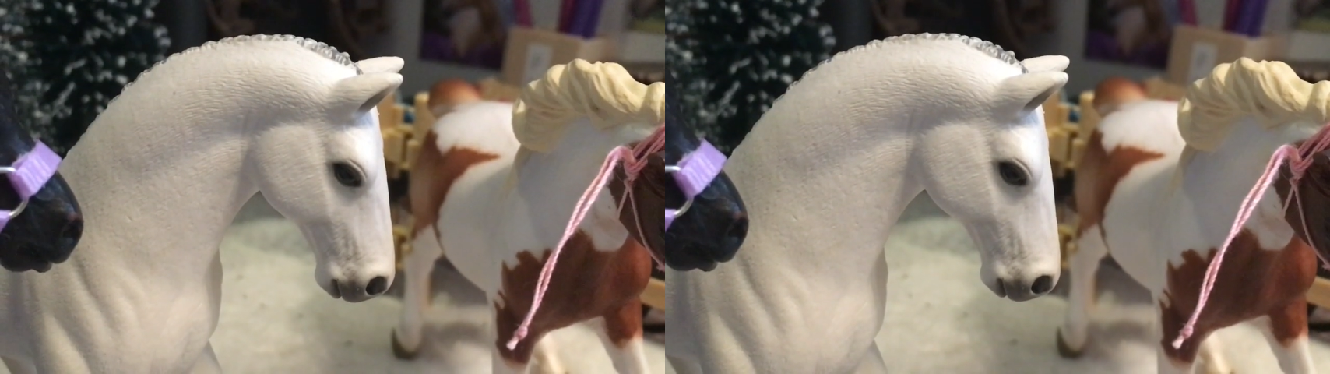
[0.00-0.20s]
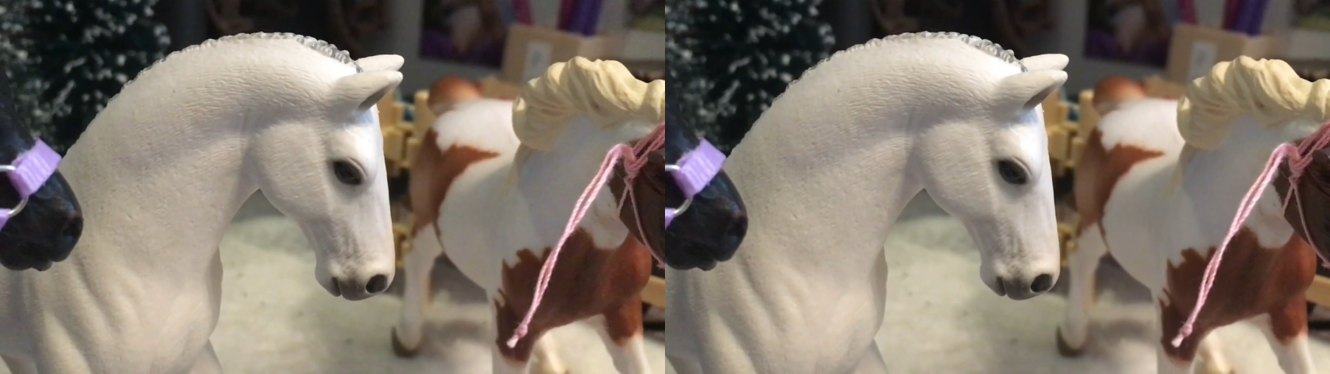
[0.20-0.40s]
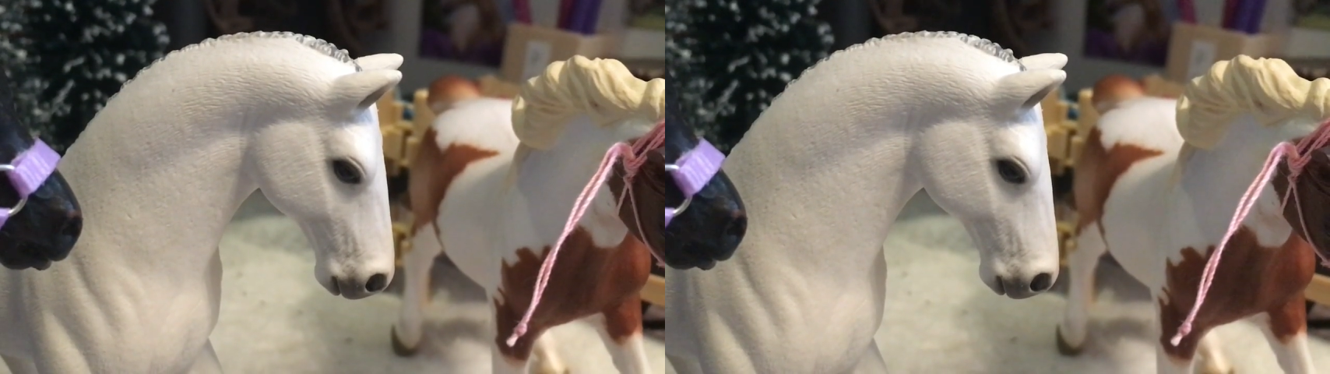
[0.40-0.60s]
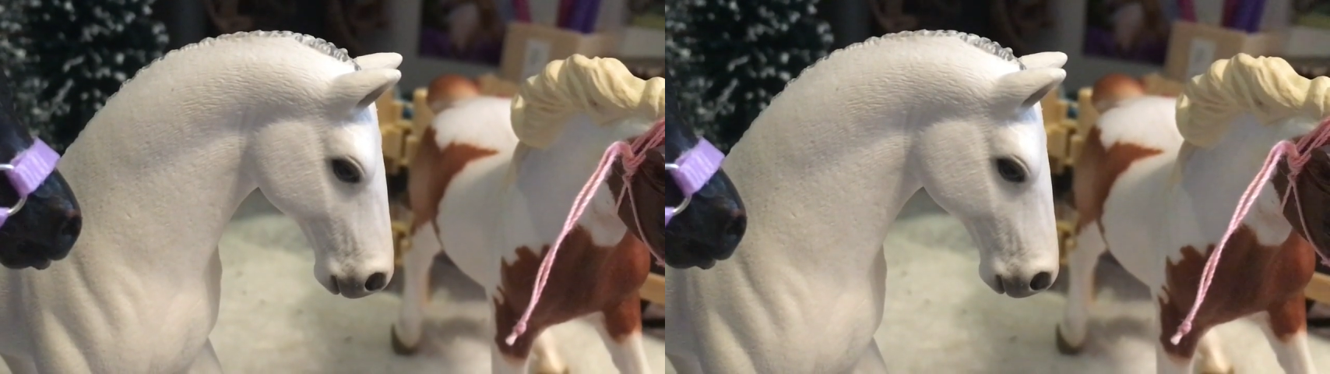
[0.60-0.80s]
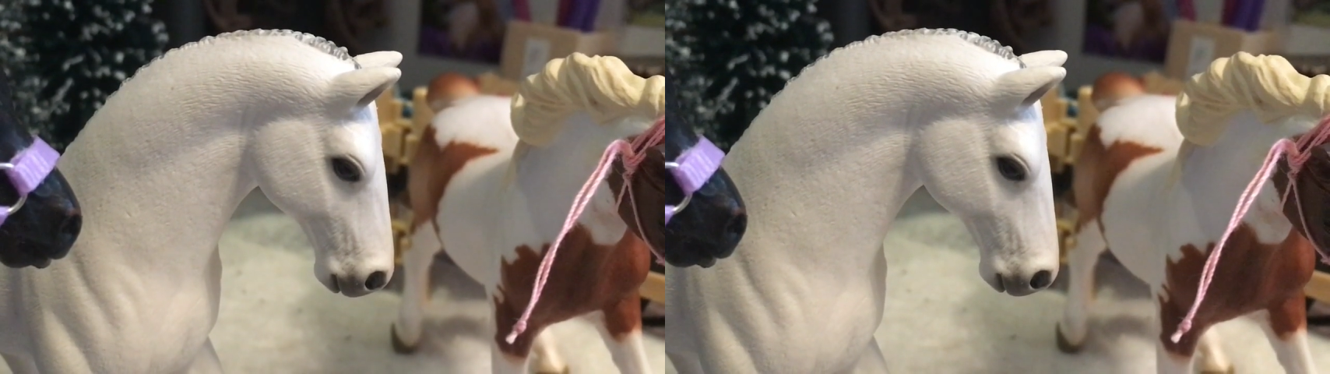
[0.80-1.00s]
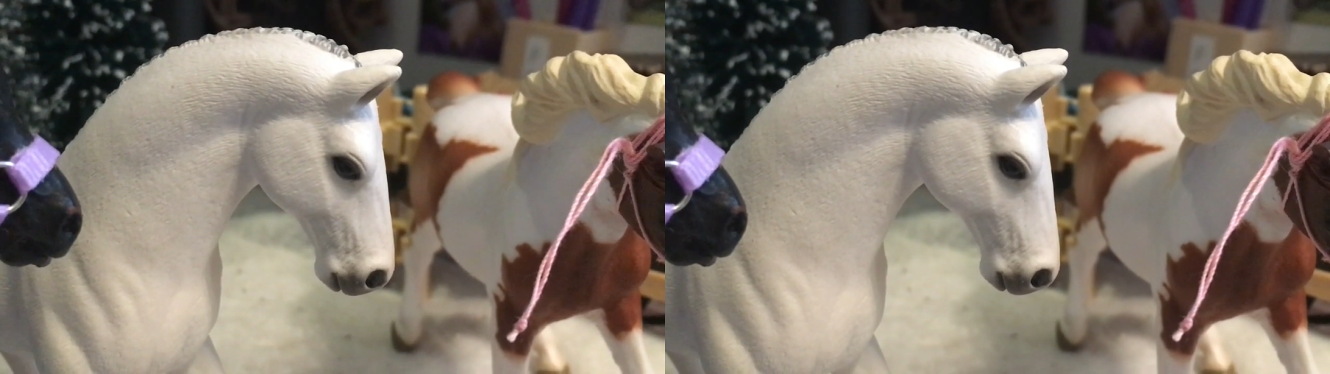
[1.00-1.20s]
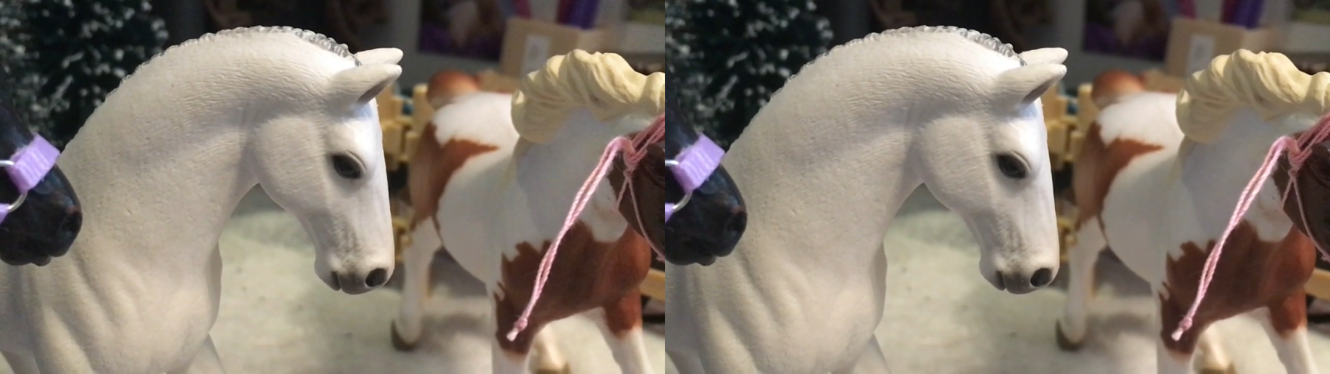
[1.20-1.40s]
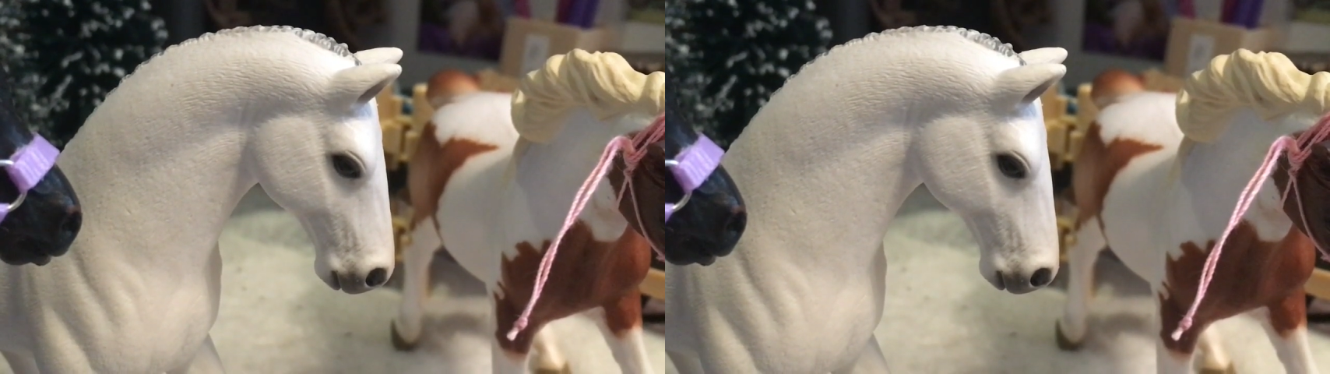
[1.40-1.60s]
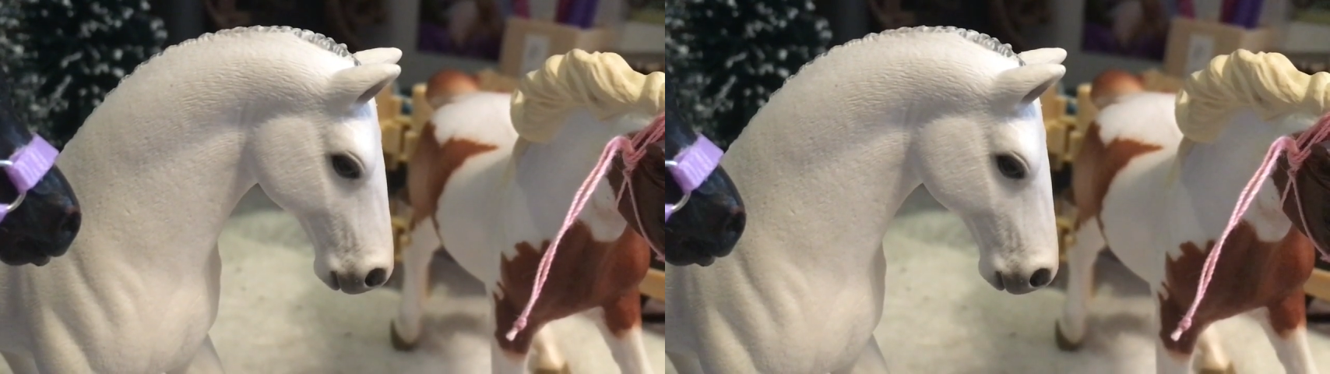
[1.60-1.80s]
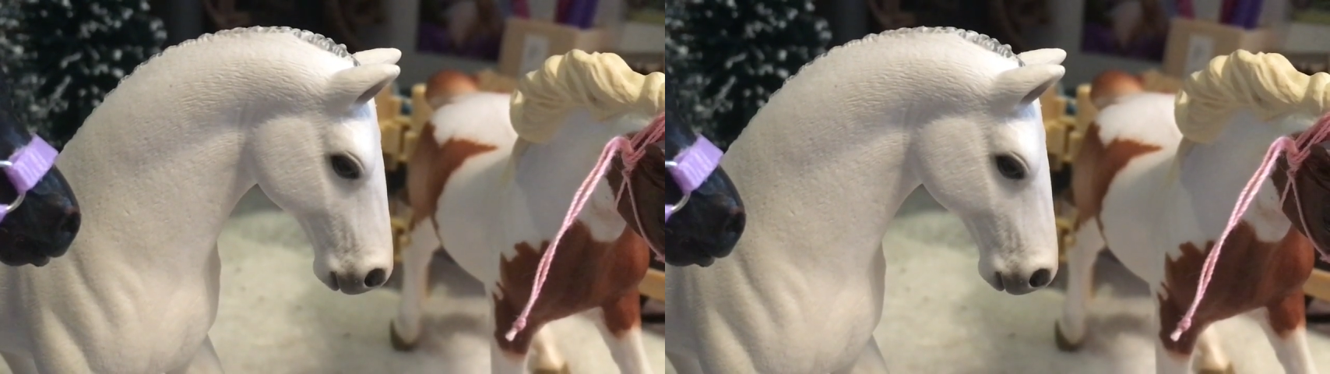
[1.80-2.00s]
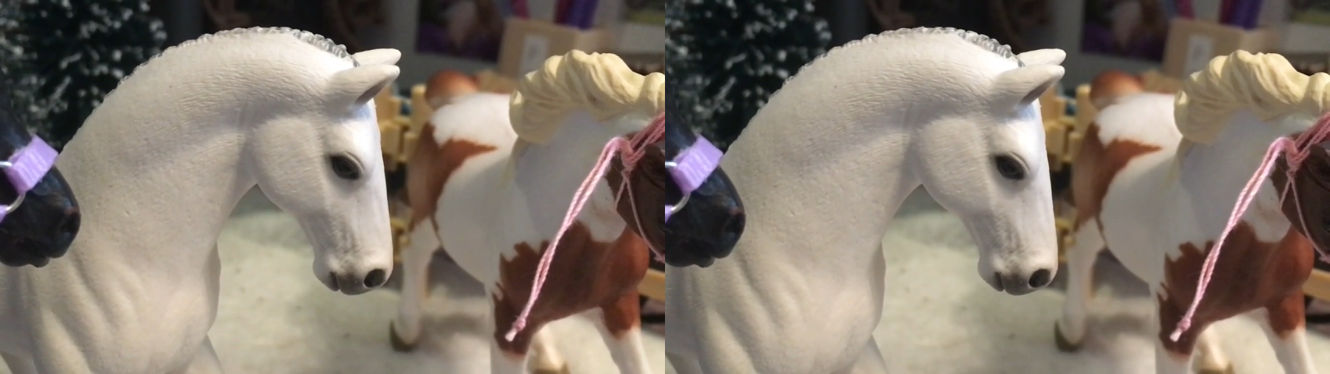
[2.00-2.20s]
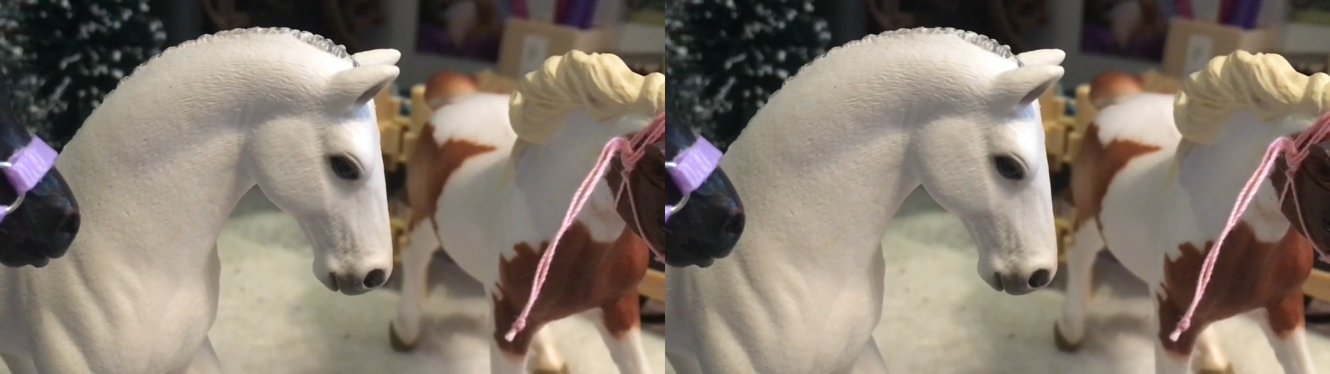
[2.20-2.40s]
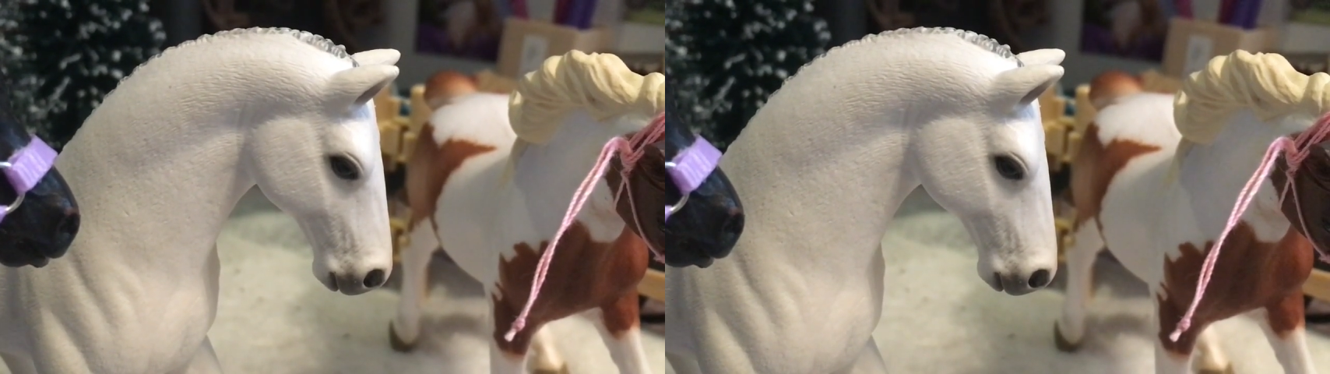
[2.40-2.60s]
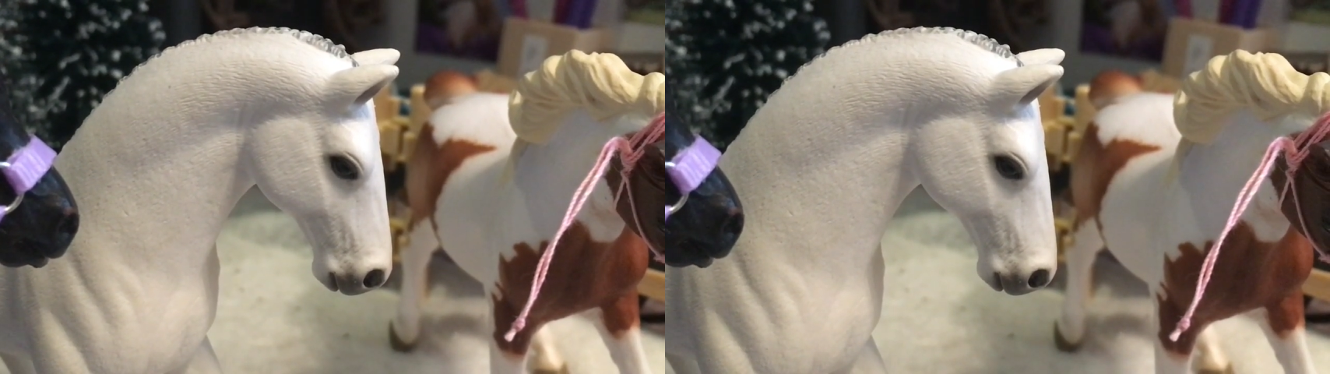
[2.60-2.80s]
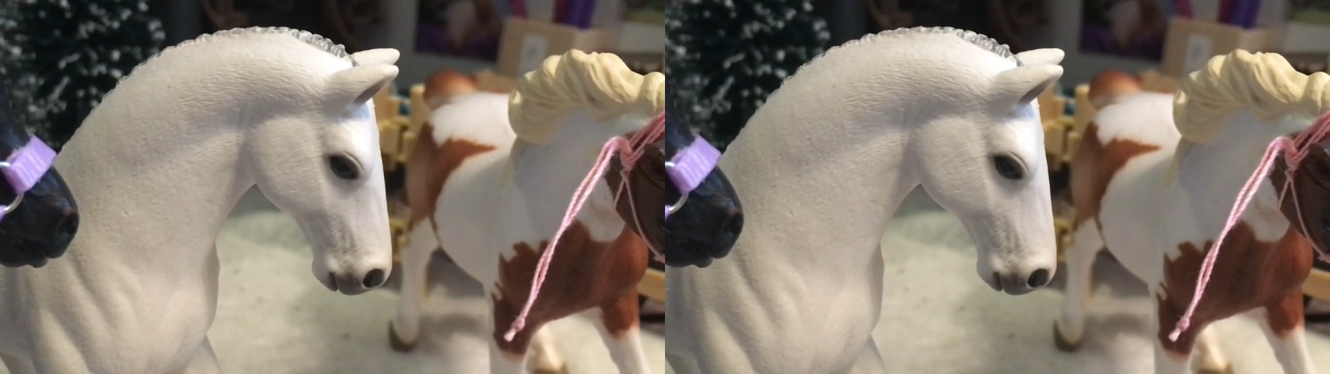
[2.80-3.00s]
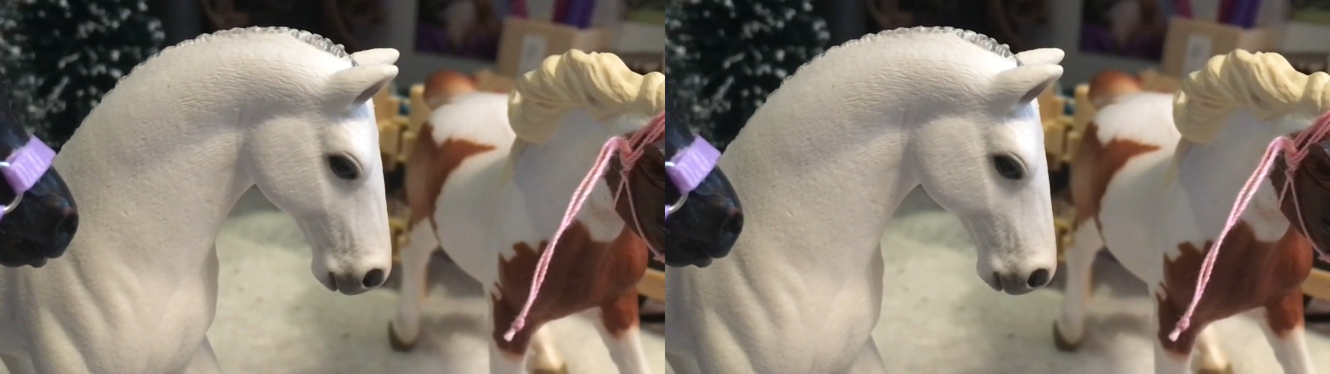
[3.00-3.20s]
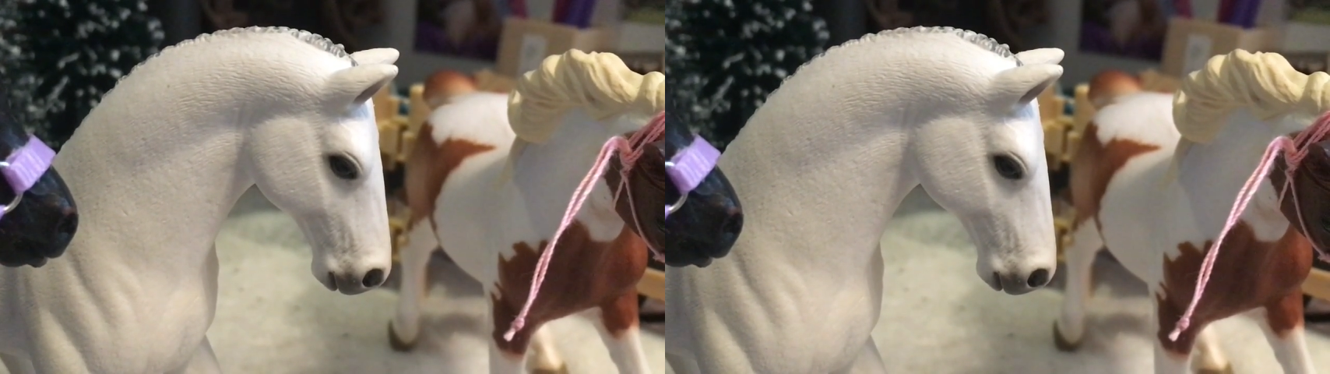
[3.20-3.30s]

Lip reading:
No face is visible, so there are no lips to read.